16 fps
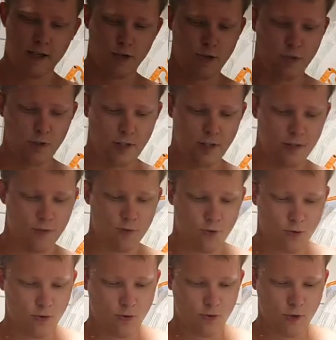you need
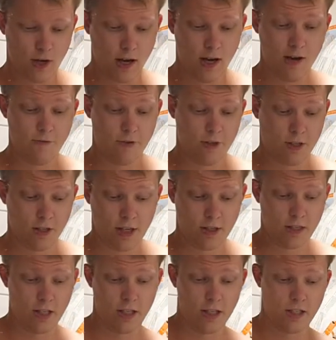to have it at
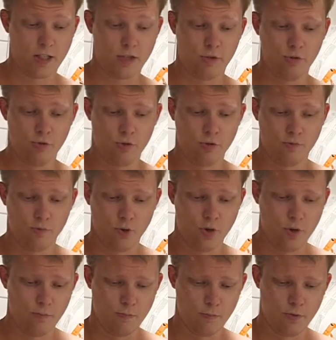least
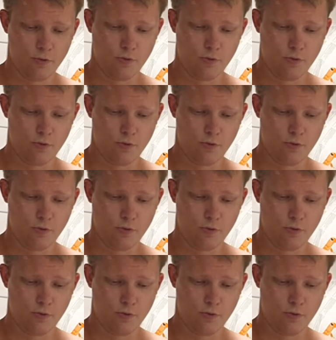lukewarm